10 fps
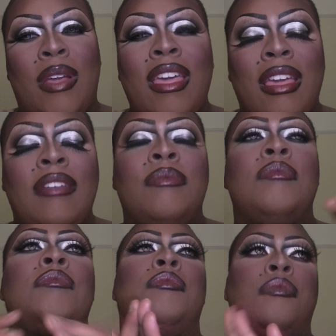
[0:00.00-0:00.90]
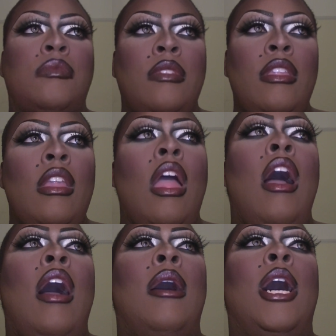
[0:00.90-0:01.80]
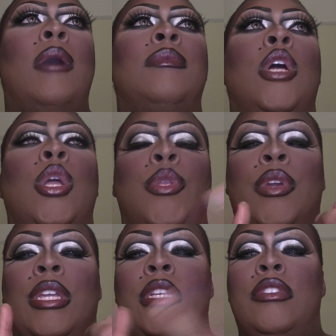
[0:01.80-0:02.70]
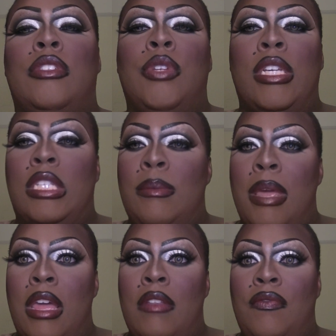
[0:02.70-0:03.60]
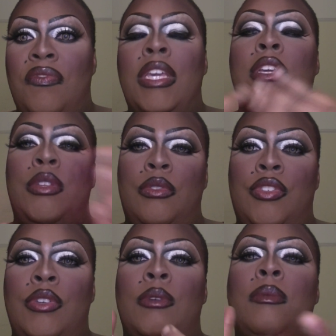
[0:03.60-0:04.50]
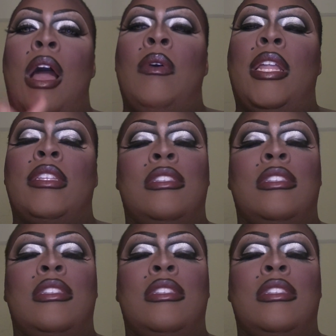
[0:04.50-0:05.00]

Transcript: okay? Um, you can you can submit via YouTube. I would like to